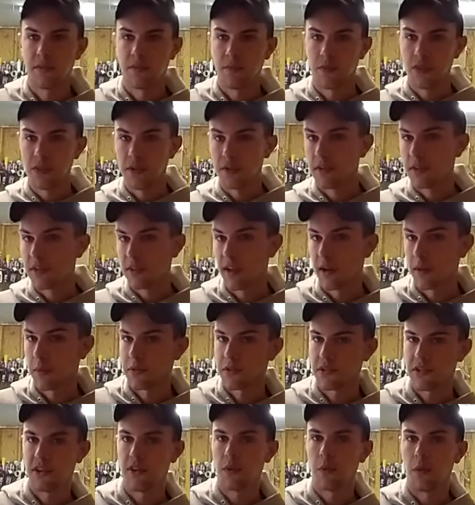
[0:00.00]
Now with
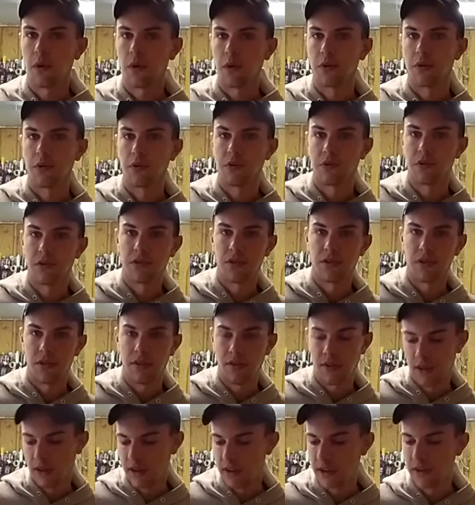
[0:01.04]
stick welders
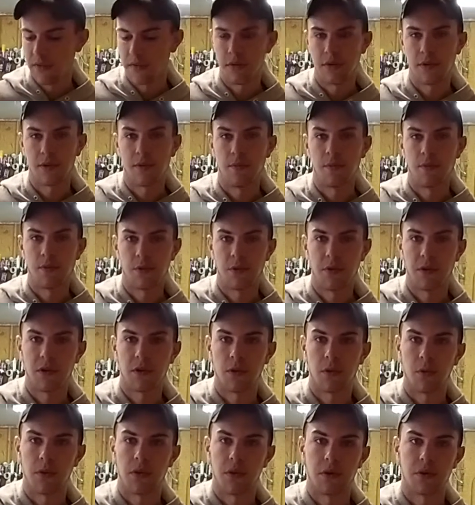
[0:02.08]
and even
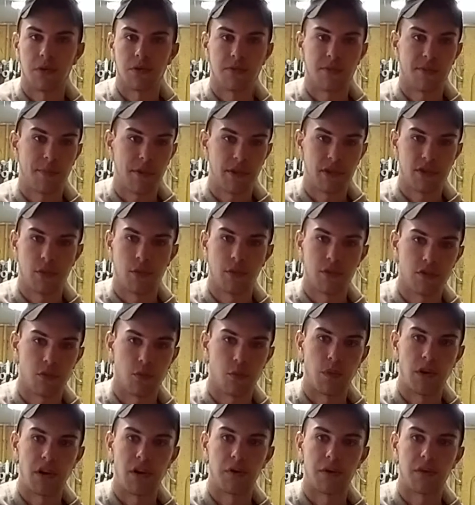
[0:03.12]
regular welders, depends on what you're
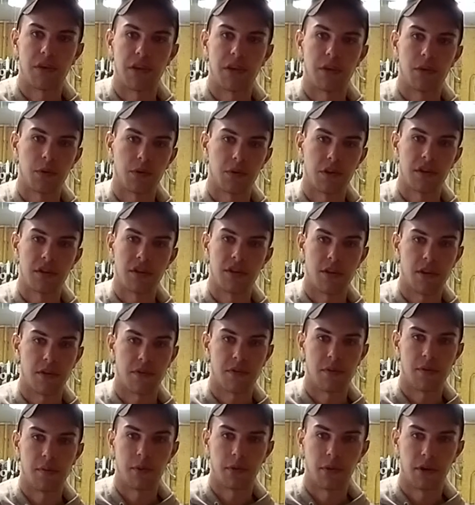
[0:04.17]
welding, you'll need
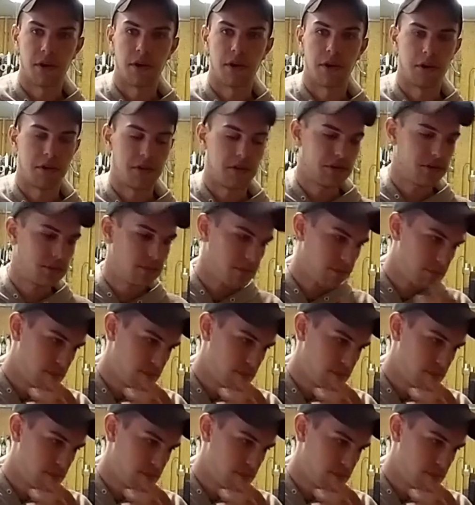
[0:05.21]
different polarities,